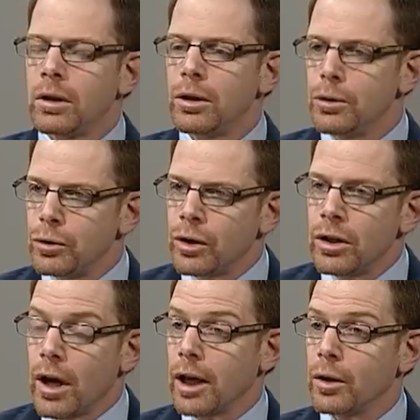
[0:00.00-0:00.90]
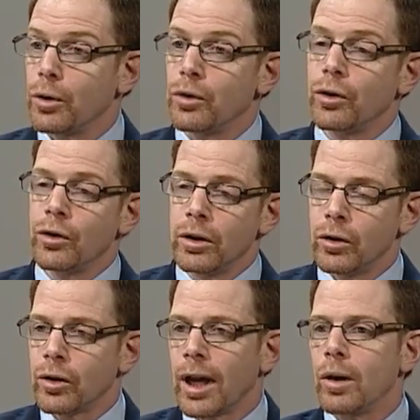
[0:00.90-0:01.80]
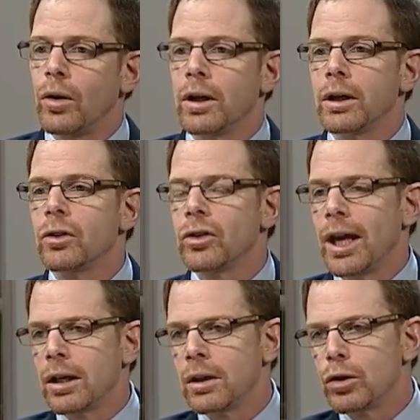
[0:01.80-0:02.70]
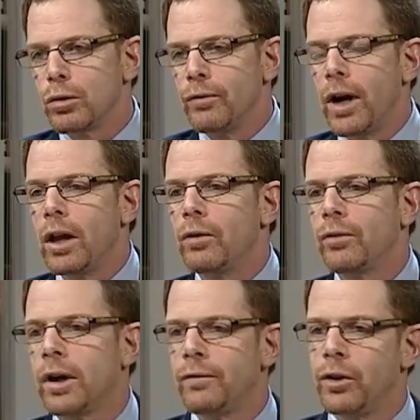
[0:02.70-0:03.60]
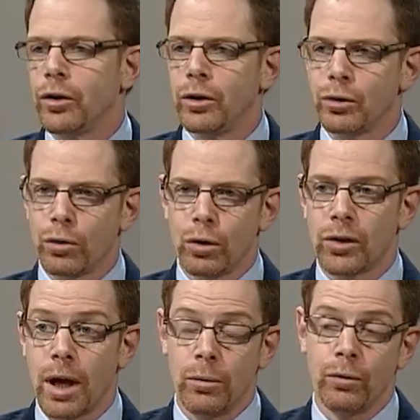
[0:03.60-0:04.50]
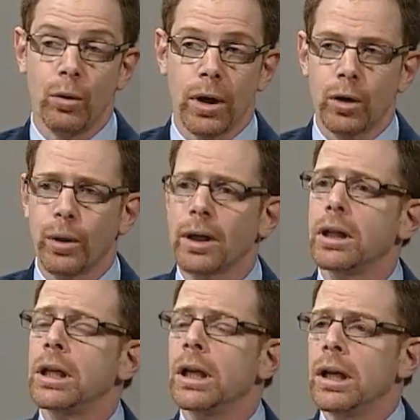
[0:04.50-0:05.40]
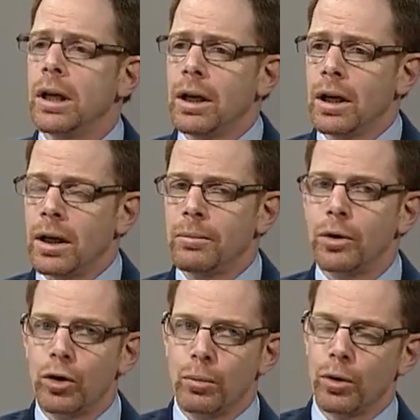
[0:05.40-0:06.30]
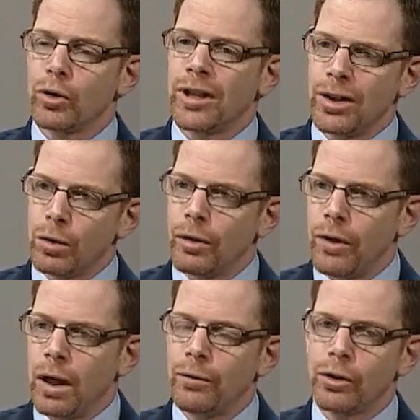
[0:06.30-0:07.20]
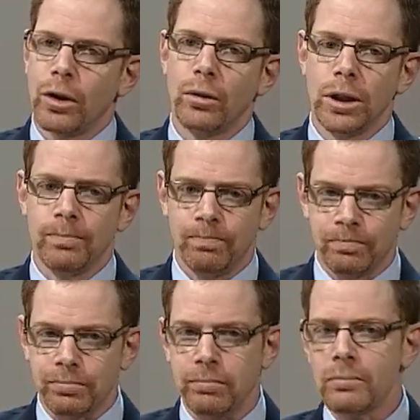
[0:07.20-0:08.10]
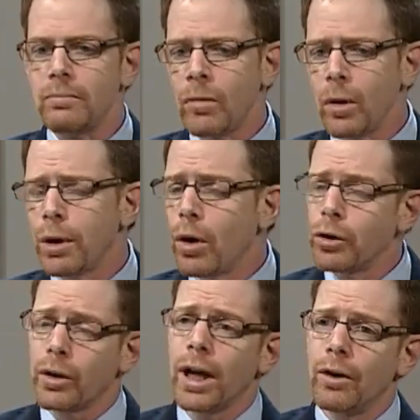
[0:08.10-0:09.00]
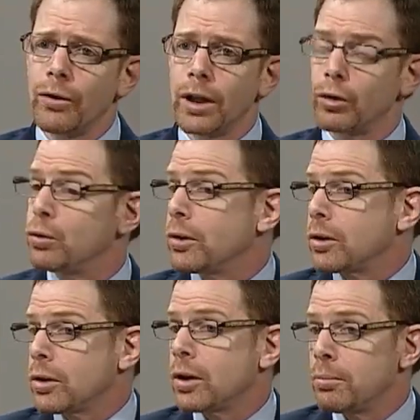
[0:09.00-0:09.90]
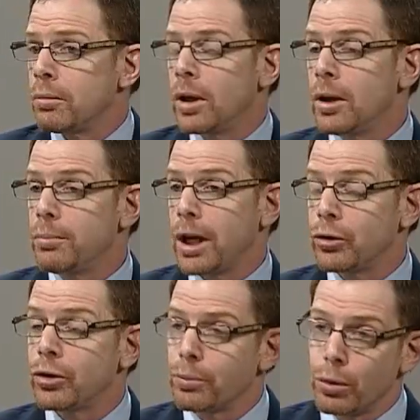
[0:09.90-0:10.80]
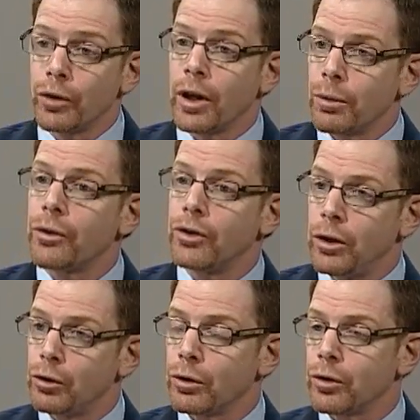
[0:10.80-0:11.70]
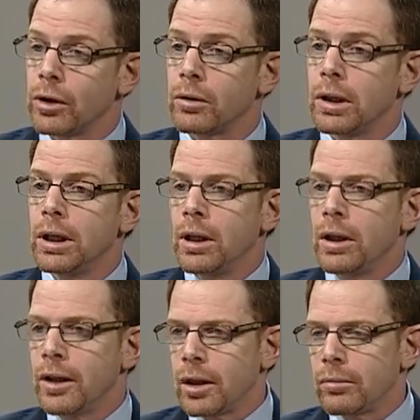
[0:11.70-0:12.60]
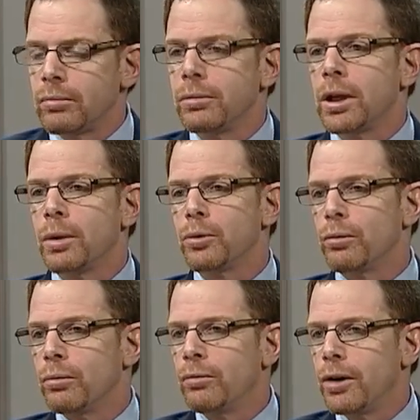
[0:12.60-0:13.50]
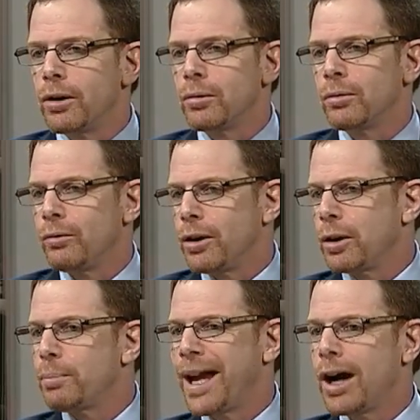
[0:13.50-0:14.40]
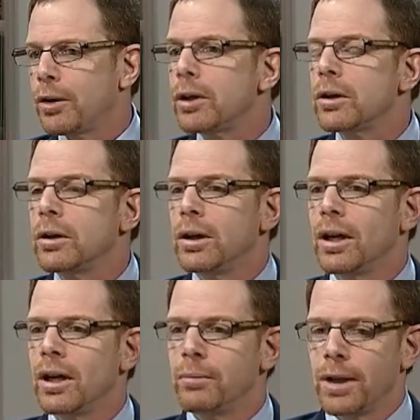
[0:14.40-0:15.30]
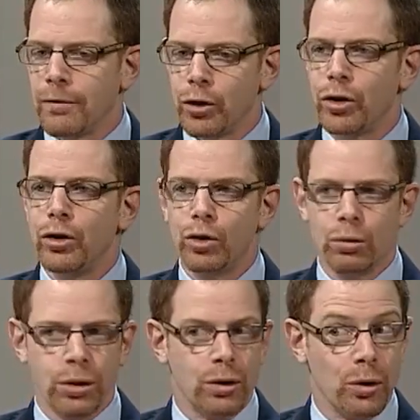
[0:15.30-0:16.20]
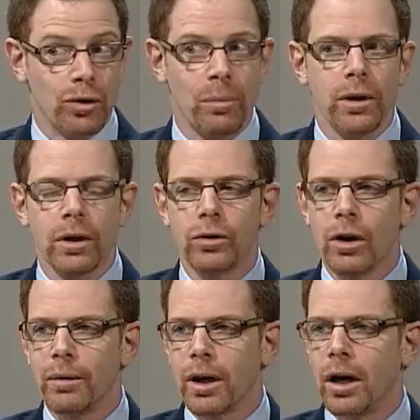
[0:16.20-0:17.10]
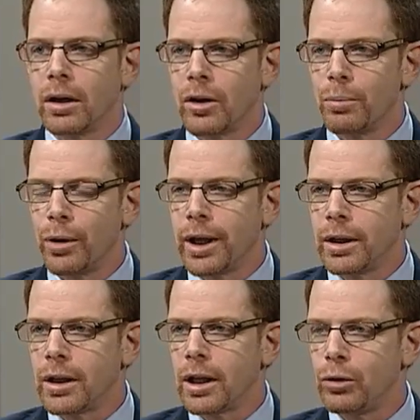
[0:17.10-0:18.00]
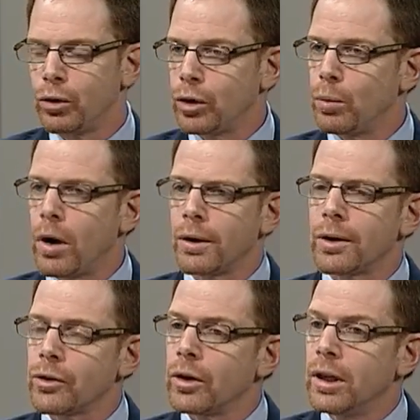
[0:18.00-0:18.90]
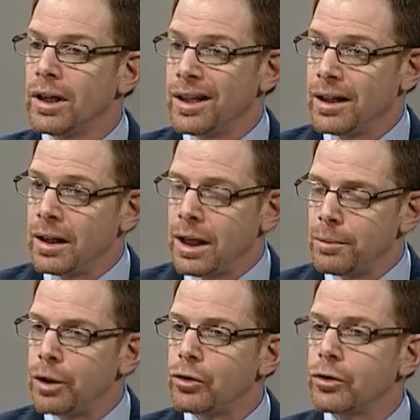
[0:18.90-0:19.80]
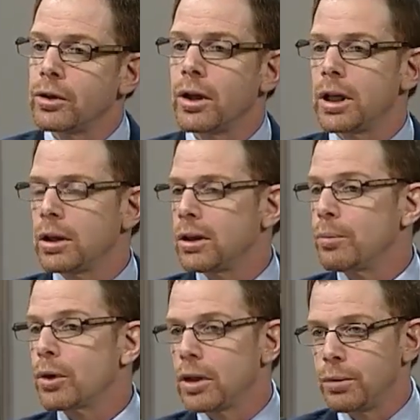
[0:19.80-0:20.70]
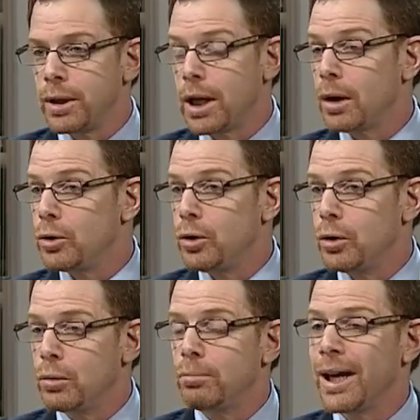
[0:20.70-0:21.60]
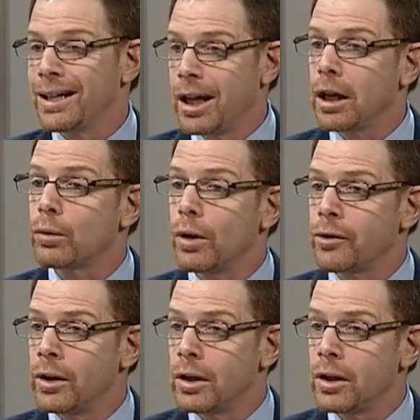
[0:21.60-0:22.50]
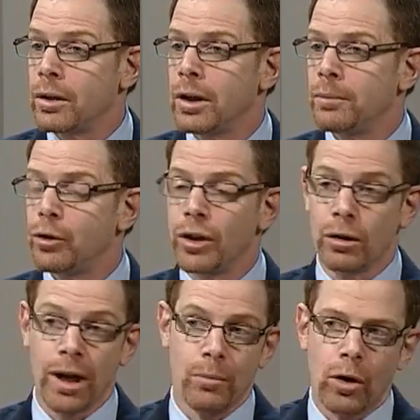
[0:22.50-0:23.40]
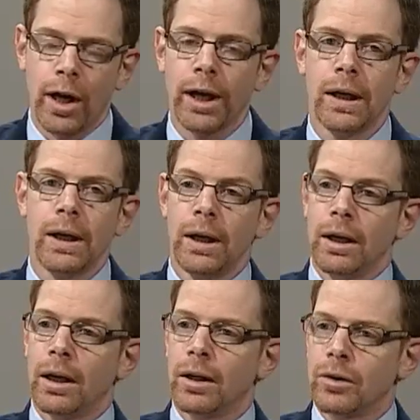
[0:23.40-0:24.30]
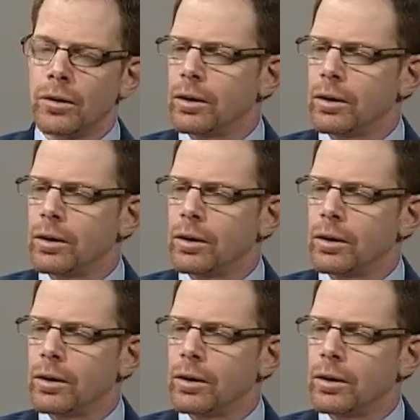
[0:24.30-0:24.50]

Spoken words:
clues in diagnosis is how long it's taken to evolve. Obviously, strokes happen quite quickly. Tumors tend to evolve slowly. We also have the issue that some patients present with seizures, and that becomes a very, very apparent. You have a seizure, you know something is going on in the brain, and that usually warrants an image study. Typically, we now do magnetic resonance imaging, or MRI, to